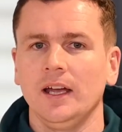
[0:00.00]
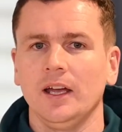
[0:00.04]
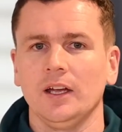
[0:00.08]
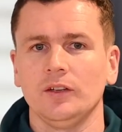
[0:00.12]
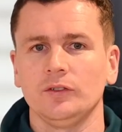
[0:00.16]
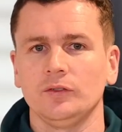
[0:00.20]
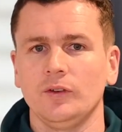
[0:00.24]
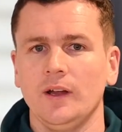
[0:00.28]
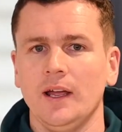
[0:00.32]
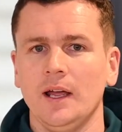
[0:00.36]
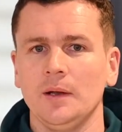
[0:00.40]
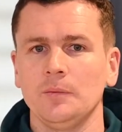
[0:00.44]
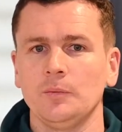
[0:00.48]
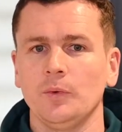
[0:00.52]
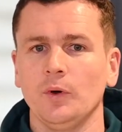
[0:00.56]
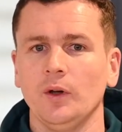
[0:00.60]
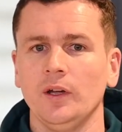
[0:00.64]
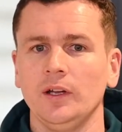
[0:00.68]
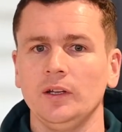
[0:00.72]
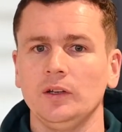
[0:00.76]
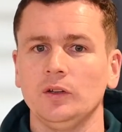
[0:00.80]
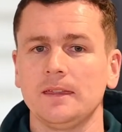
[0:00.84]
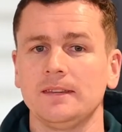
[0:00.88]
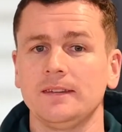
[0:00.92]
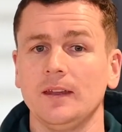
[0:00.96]
is run
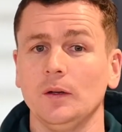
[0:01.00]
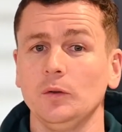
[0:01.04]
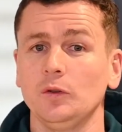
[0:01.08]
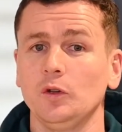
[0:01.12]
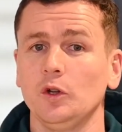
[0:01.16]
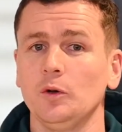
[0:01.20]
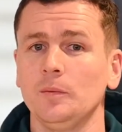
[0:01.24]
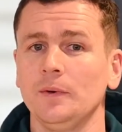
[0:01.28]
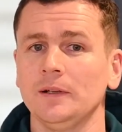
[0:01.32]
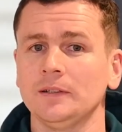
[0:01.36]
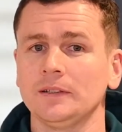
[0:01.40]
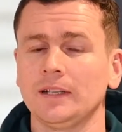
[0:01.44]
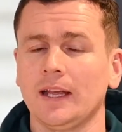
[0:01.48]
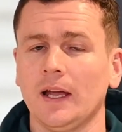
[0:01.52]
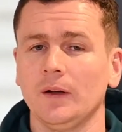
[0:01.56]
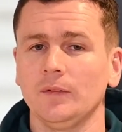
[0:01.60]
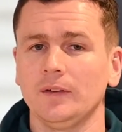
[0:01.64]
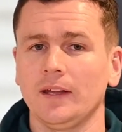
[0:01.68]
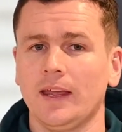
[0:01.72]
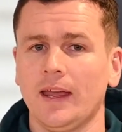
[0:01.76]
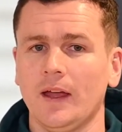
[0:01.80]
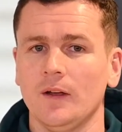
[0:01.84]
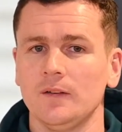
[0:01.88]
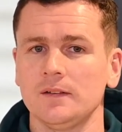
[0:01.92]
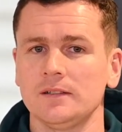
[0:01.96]
by South Dublin County
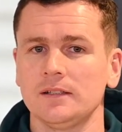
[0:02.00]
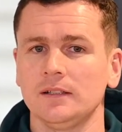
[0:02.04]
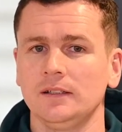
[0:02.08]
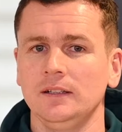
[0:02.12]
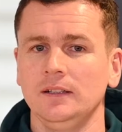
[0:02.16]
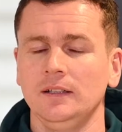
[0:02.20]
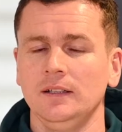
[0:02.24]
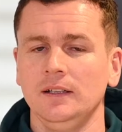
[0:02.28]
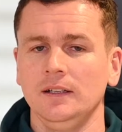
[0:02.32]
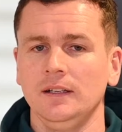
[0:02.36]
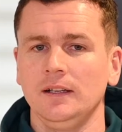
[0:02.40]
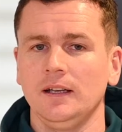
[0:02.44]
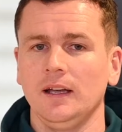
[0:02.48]
Council